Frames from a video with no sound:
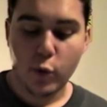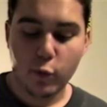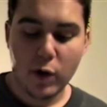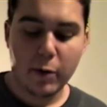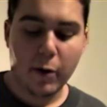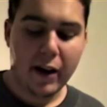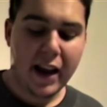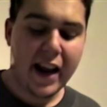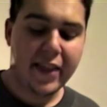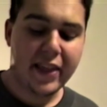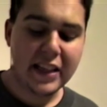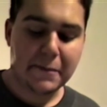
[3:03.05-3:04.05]
we will
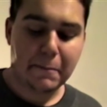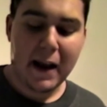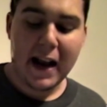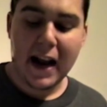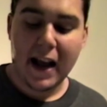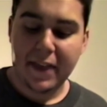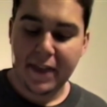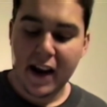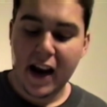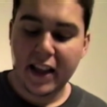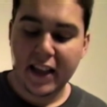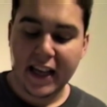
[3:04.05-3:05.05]
end this path
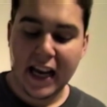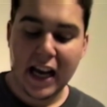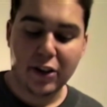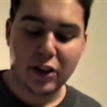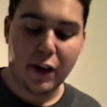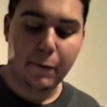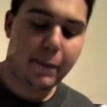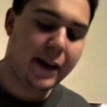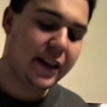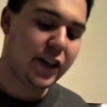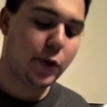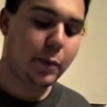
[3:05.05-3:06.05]
on account of
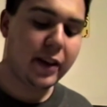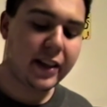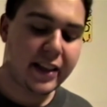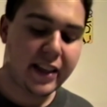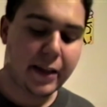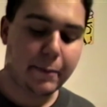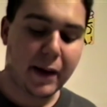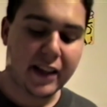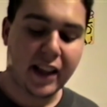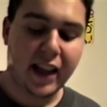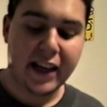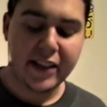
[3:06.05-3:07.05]
being humiliated by the
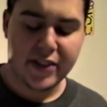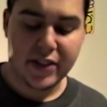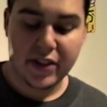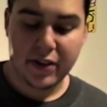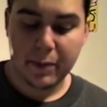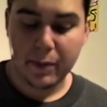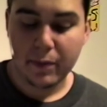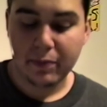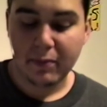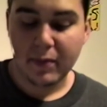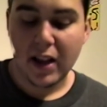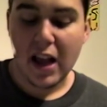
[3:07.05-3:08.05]
light.
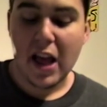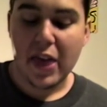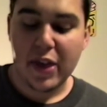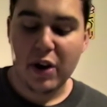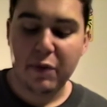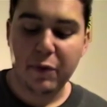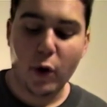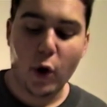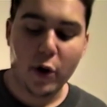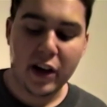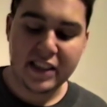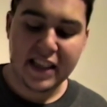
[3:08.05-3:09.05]

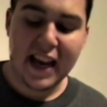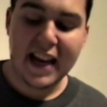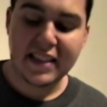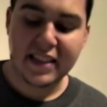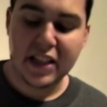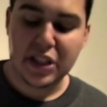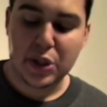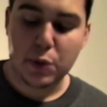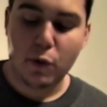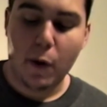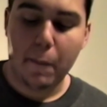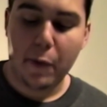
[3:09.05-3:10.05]
Therefore, its essence
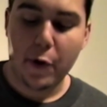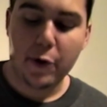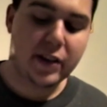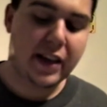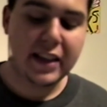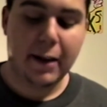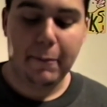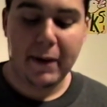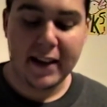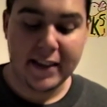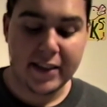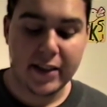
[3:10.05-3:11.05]
will burn in the
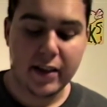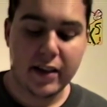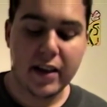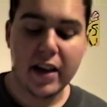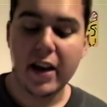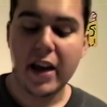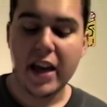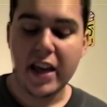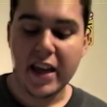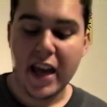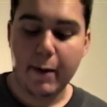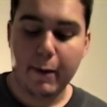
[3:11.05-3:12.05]
pit,
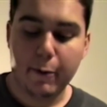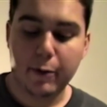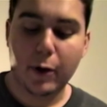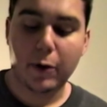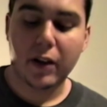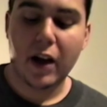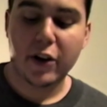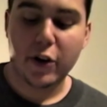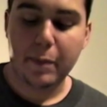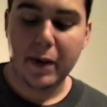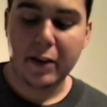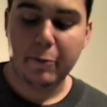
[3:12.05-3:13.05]
and we will no longer
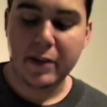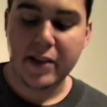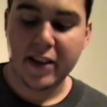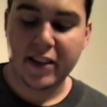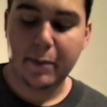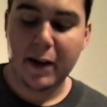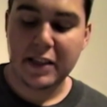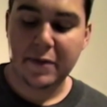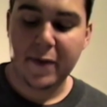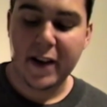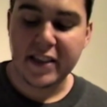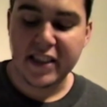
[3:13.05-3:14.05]
be rejected by its
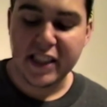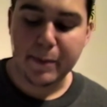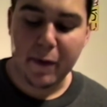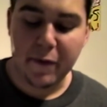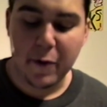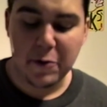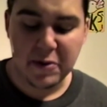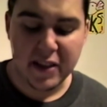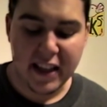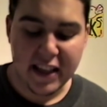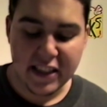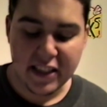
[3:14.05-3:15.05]
faceless
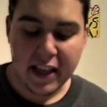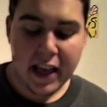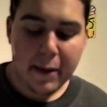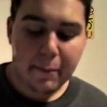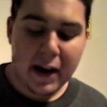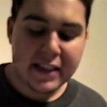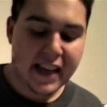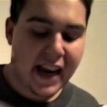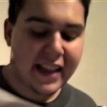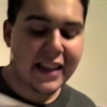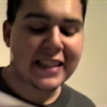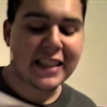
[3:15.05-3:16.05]
perversities, by its
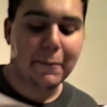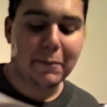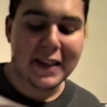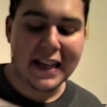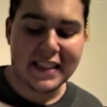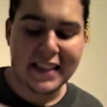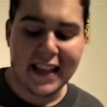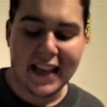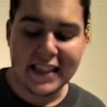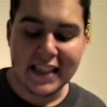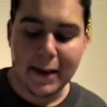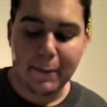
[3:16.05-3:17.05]
endless
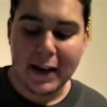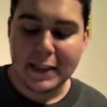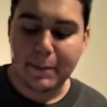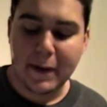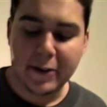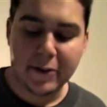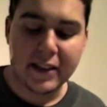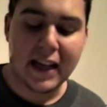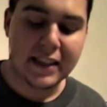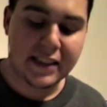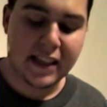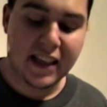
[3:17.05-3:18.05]
complexities, and by its petered
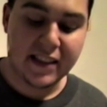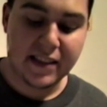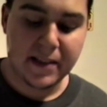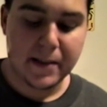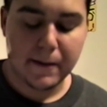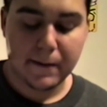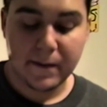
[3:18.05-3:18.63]
nonsense.